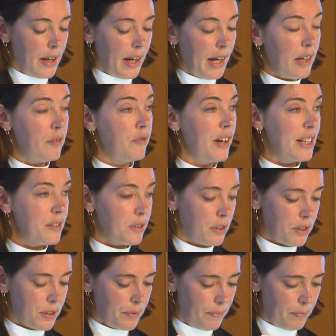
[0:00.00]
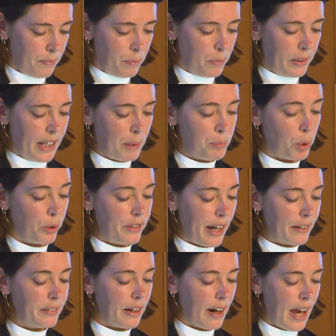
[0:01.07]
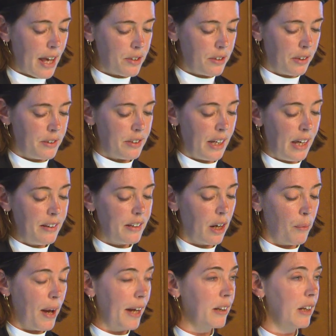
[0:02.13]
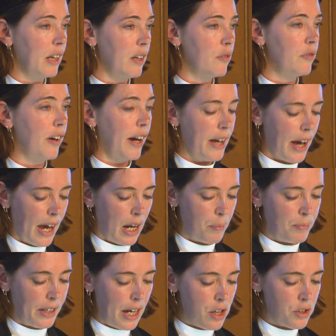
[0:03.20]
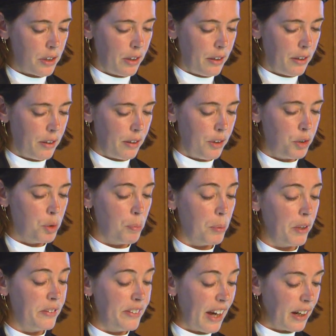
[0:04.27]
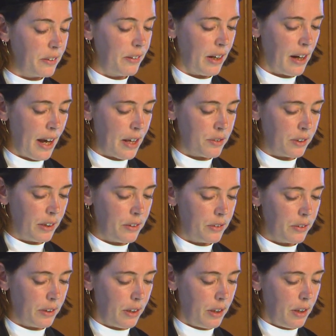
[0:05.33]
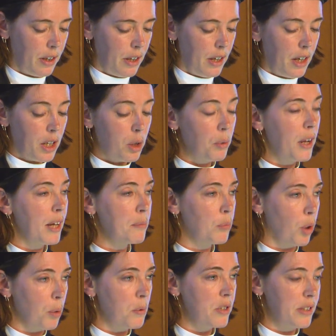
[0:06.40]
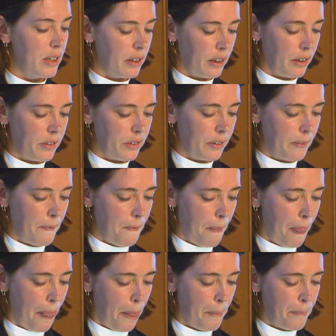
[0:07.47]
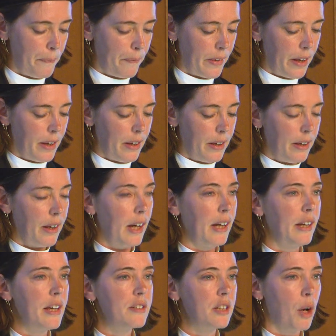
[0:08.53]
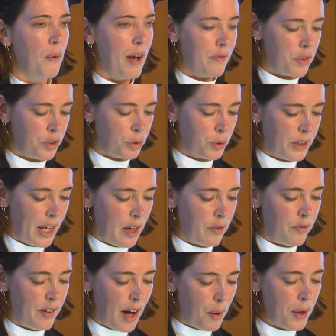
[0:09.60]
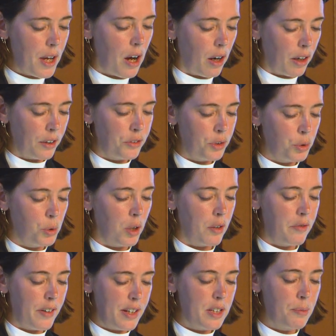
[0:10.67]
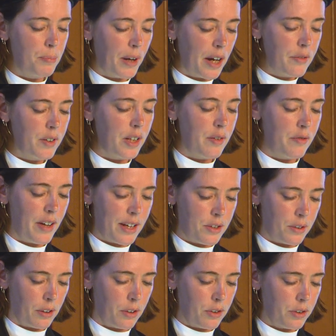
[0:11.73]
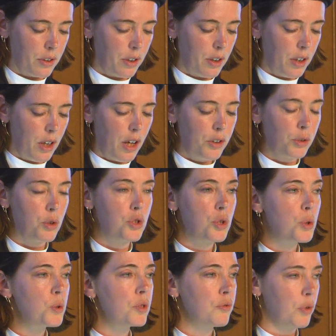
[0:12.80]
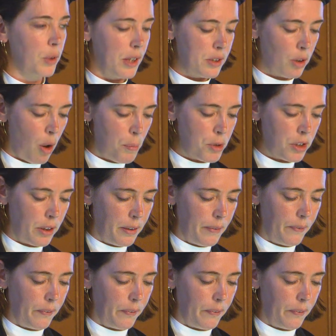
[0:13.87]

Investors that protect their assets indirectly via adaptation to protect their assets create more resilience. It is, however, today very hard to convince private investors to choose for this option,